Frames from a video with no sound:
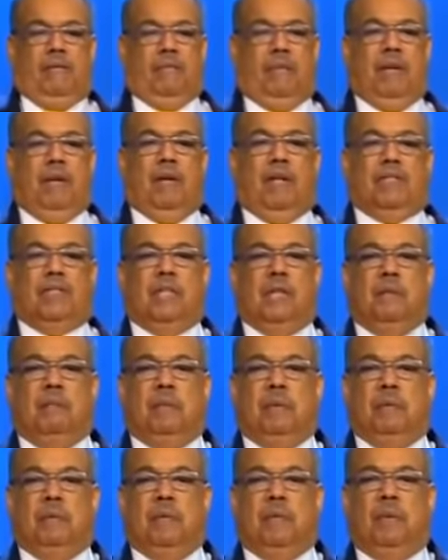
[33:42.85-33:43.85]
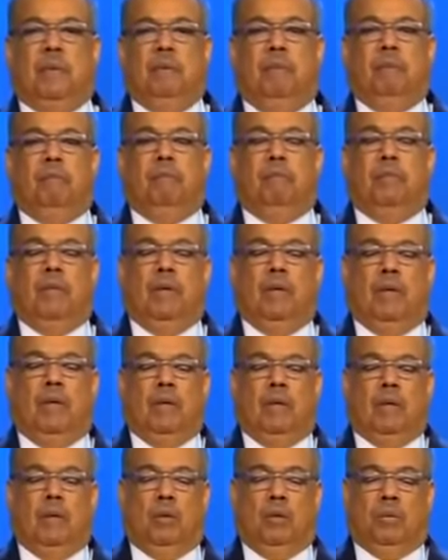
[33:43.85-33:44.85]
There are some people
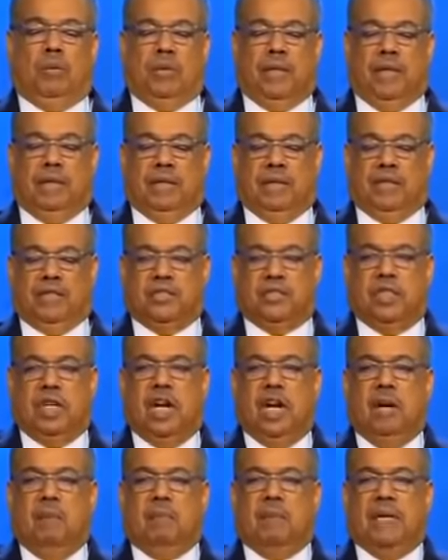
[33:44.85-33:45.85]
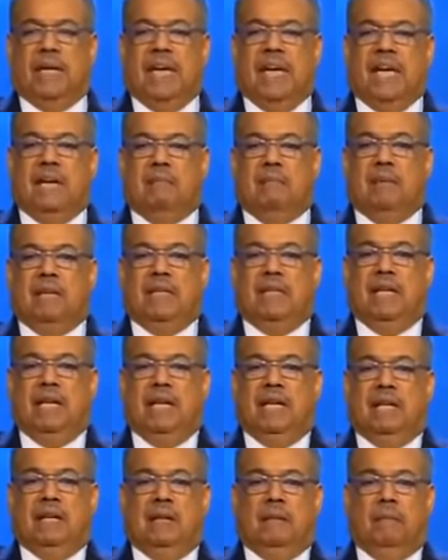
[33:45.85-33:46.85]
who think this job can't be
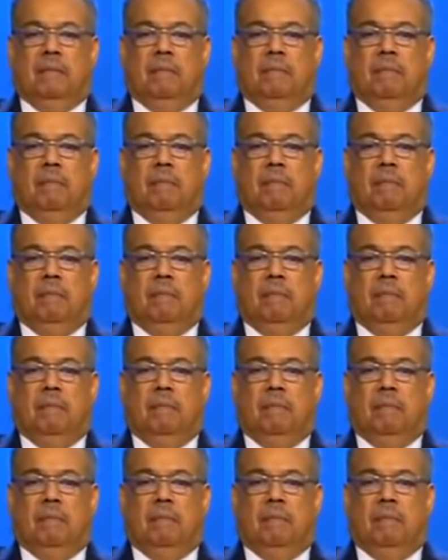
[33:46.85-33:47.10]
done.